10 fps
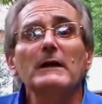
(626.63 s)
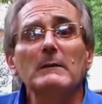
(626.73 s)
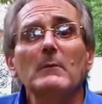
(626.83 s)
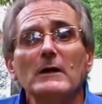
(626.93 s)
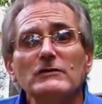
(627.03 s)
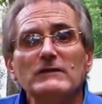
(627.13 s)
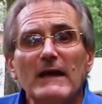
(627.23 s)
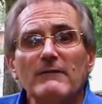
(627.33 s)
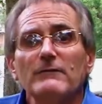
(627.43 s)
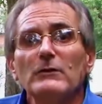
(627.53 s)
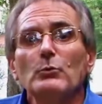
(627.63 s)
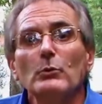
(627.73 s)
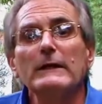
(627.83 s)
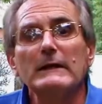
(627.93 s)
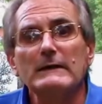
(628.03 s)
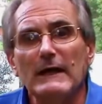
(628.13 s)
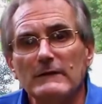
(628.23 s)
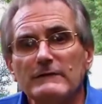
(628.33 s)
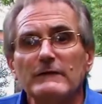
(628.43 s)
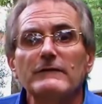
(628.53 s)
pretty much every week
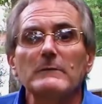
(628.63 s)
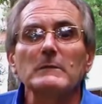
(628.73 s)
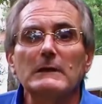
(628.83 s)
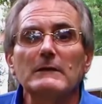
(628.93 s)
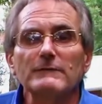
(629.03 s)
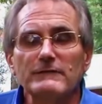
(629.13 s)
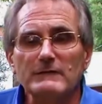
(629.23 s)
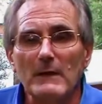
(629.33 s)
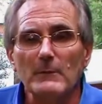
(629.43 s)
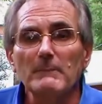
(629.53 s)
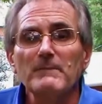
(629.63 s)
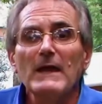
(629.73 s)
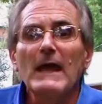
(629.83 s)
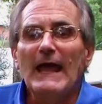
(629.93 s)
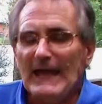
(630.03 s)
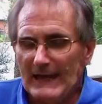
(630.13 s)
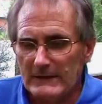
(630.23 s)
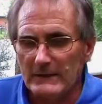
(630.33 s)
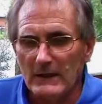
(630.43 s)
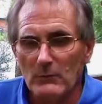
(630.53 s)
now since the middle of summer.
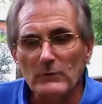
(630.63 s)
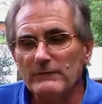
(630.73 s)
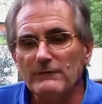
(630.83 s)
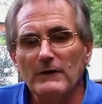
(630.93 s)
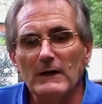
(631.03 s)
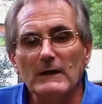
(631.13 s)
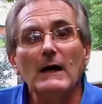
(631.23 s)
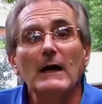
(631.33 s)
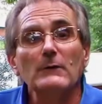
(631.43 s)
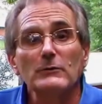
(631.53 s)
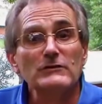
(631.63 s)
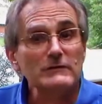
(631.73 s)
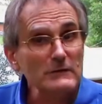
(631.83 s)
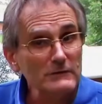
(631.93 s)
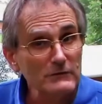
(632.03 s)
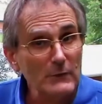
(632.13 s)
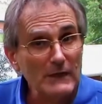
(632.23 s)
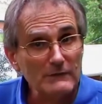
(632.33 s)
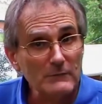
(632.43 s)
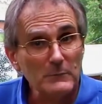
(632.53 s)
And uh, we've uh, uh, we still
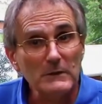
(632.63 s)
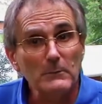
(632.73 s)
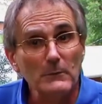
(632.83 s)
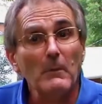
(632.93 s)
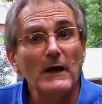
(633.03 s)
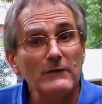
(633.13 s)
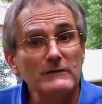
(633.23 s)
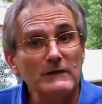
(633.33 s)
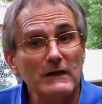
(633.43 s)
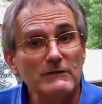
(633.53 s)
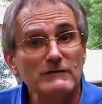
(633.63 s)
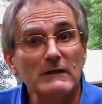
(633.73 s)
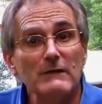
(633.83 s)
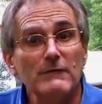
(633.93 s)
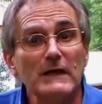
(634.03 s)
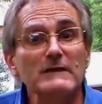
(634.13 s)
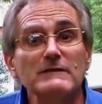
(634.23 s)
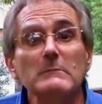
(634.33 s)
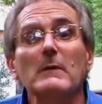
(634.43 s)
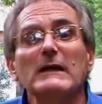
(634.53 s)
do ask that people buy their tickets in
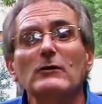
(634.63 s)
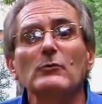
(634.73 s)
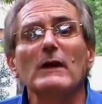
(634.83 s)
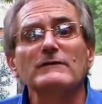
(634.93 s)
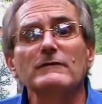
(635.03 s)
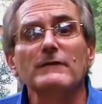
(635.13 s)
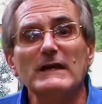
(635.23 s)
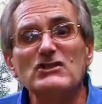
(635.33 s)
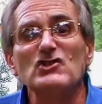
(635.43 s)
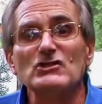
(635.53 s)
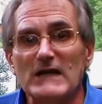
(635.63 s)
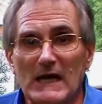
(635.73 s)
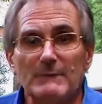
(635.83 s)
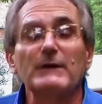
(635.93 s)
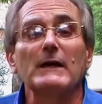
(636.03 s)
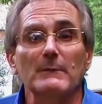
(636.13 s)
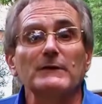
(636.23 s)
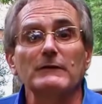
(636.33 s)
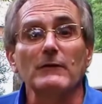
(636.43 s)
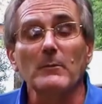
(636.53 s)
advance and make a reservation time to
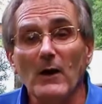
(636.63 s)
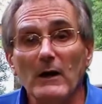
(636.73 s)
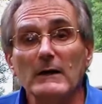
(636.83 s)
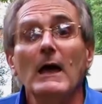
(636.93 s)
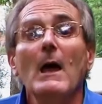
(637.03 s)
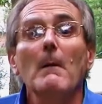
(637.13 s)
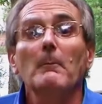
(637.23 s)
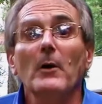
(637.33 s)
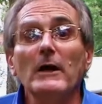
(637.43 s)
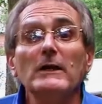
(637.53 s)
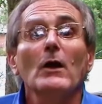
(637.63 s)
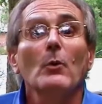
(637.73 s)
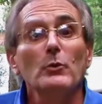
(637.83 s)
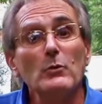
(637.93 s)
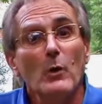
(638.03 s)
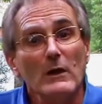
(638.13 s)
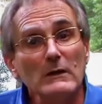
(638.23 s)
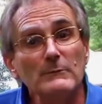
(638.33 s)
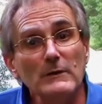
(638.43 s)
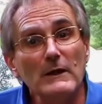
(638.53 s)
come into the park. But we
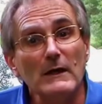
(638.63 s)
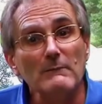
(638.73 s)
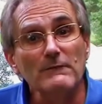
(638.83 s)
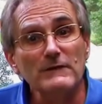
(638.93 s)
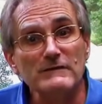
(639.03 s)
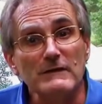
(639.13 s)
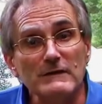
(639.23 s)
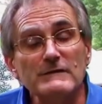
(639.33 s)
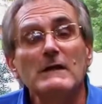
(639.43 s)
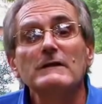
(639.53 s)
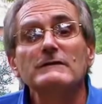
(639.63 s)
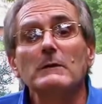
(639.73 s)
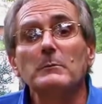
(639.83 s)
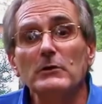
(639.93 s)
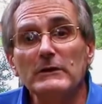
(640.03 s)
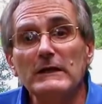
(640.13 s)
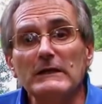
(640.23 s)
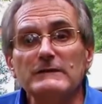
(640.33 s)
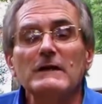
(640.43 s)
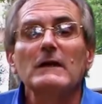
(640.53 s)
welcome you to come visit us. So
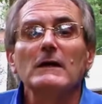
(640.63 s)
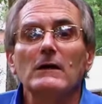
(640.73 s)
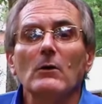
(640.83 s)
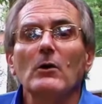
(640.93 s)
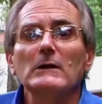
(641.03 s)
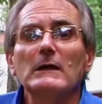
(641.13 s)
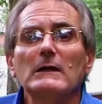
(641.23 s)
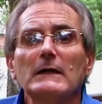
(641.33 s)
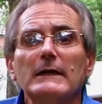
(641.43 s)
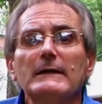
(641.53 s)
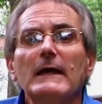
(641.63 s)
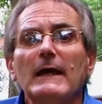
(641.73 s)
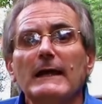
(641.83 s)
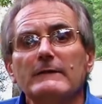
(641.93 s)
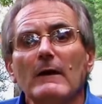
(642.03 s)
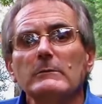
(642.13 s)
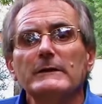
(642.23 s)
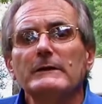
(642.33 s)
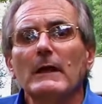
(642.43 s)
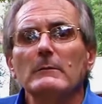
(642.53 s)
please go online at
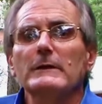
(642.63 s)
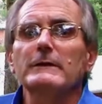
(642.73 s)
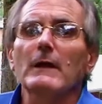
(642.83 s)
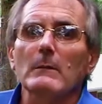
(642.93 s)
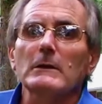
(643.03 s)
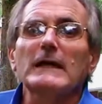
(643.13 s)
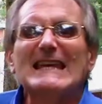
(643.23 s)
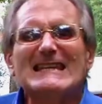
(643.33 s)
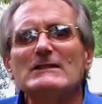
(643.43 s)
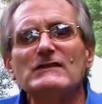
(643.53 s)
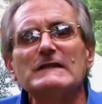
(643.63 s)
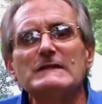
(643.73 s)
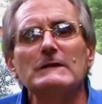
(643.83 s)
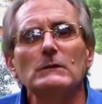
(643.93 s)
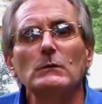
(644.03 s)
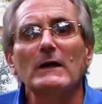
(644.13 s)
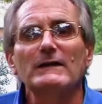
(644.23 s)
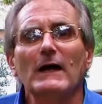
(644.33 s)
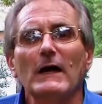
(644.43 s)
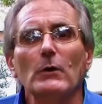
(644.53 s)

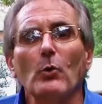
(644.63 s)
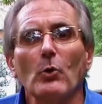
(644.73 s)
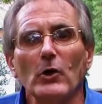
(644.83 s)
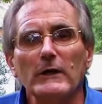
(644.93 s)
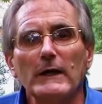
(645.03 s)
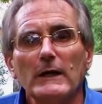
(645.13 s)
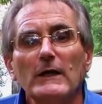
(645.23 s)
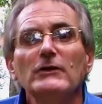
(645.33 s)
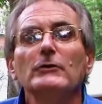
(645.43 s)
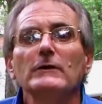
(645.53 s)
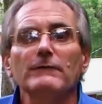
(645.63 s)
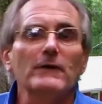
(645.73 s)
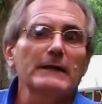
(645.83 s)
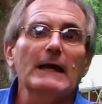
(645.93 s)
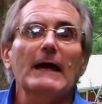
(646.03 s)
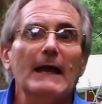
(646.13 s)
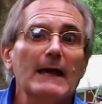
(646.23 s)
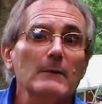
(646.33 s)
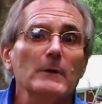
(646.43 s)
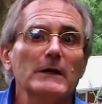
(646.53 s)
www.nczoo.org. You can find out
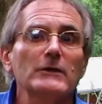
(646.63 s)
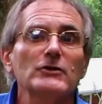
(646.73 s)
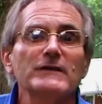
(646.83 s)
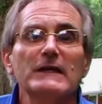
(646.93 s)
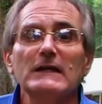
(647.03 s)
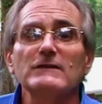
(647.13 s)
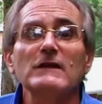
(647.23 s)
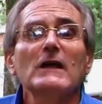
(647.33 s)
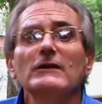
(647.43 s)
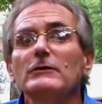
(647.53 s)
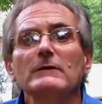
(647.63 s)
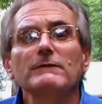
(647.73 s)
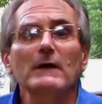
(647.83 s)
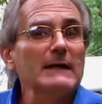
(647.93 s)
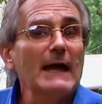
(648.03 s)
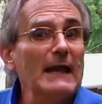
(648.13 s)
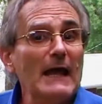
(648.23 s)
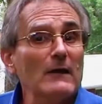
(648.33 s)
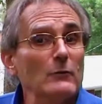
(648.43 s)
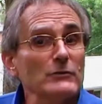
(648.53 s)
how to buy your tickets. You can find out
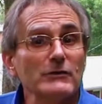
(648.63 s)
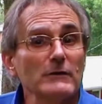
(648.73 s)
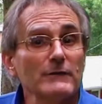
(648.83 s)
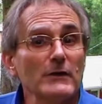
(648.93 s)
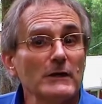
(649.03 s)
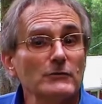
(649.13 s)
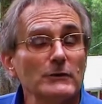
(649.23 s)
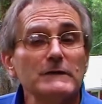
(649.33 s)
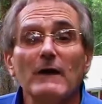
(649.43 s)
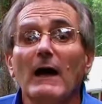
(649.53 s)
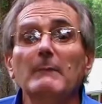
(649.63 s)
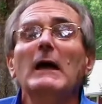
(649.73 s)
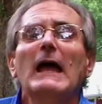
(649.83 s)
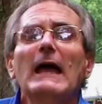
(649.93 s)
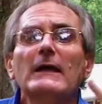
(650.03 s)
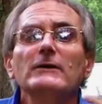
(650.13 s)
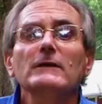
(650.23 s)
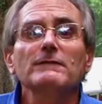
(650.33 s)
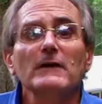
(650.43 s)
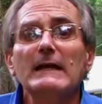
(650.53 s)
how to reserve your entry time.
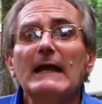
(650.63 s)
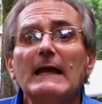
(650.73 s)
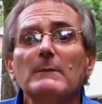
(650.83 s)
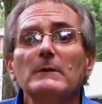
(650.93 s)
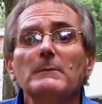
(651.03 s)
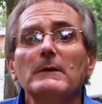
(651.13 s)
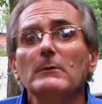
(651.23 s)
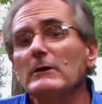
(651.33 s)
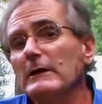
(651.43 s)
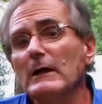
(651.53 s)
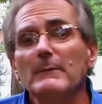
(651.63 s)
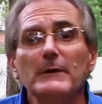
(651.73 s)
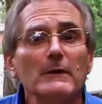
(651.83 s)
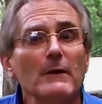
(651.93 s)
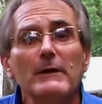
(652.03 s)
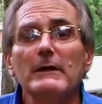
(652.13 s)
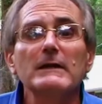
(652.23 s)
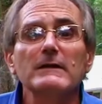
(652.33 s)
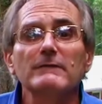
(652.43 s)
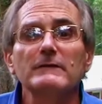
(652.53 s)
You can find out how many people can come in on
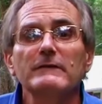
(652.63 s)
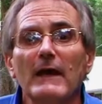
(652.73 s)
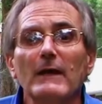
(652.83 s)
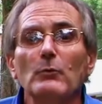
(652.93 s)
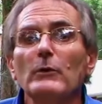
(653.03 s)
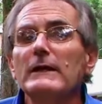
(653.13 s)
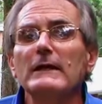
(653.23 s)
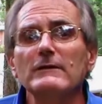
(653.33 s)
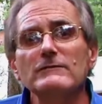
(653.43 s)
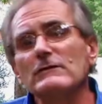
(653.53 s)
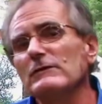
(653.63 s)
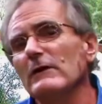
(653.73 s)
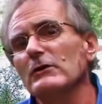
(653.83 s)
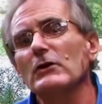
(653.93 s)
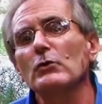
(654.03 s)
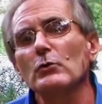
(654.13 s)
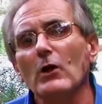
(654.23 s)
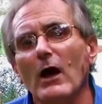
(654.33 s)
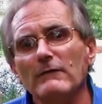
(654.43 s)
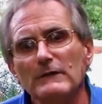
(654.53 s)
any given day. Weekends are starting to
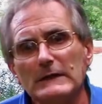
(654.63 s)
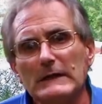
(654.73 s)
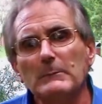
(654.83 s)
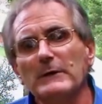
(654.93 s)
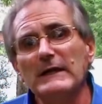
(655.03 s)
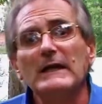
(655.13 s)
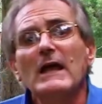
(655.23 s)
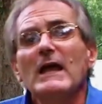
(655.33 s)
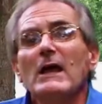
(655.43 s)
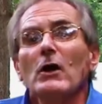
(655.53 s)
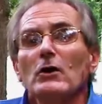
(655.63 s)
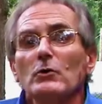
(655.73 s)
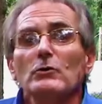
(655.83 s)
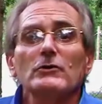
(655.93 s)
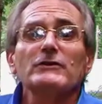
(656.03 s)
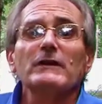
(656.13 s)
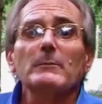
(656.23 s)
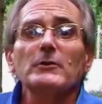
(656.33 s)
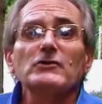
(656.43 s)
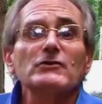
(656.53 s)
cool off a little bit. Cooler
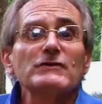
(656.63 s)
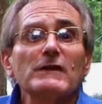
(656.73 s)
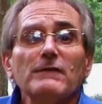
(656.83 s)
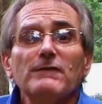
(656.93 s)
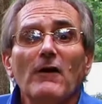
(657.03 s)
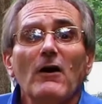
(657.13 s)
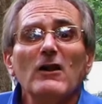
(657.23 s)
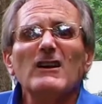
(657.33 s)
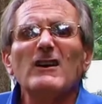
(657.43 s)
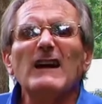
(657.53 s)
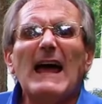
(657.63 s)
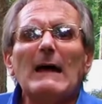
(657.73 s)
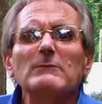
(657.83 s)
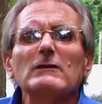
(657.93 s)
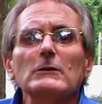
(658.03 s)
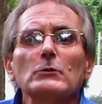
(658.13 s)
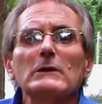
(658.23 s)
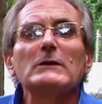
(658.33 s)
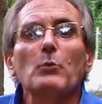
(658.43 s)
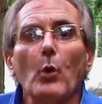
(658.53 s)
temperatures in the fall are
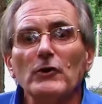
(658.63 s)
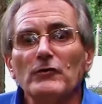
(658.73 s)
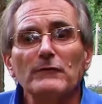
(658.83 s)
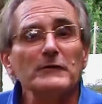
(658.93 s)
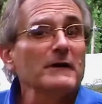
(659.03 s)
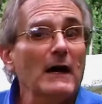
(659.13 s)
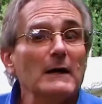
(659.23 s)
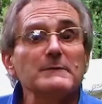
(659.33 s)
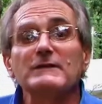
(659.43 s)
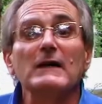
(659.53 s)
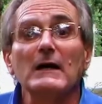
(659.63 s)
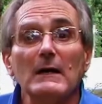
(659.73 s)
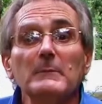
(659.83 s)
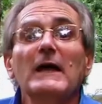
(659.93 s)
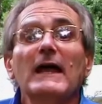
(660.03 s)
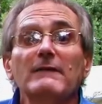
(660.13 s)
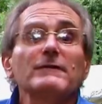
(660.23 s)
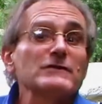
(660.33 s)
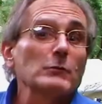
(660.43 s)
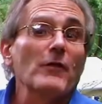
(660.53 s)
absolutely wonderful times to come
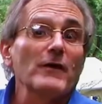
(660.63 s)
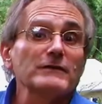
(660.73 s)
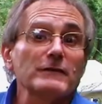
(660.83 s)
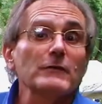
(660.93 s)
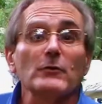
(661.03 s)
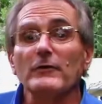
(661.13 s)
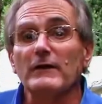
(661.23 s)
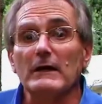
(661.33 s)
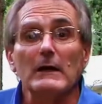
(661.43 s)
and visit with us at the North